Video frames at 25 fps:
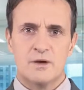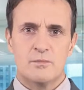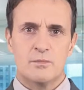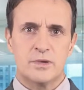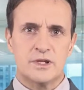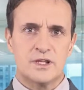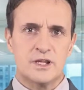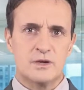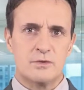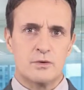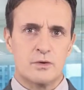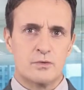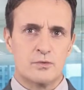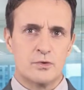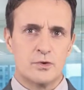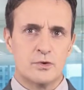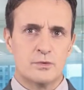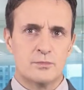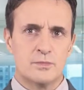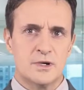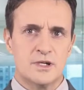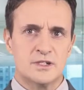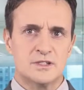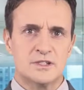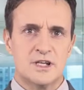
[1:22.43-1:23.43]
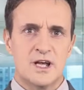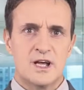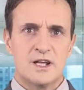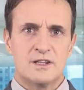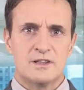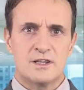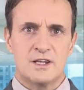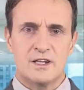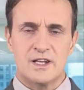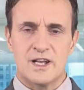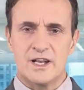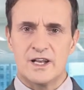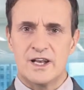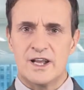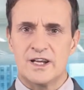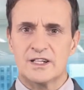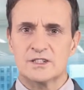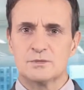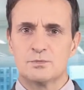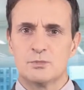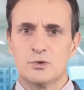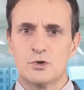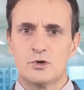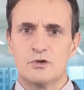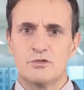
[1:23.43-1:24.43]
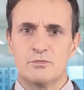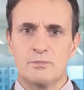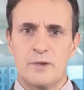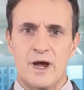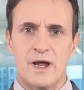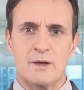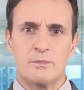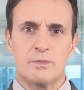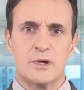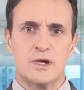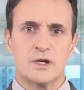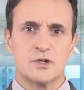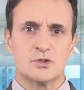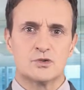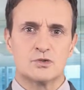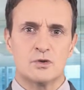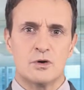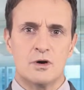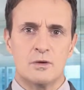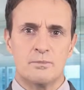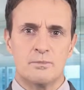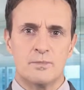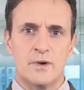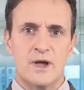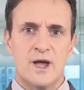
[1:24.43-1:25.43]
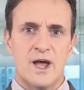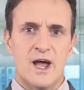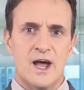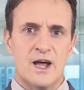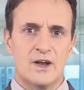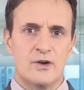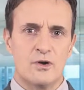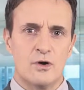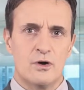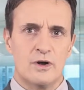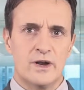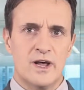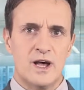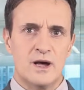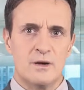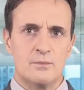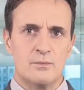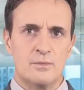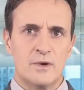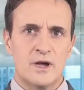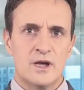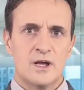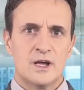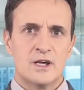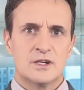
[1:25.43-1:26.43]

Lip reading: but there are rumours that the next move may be a drop and not up.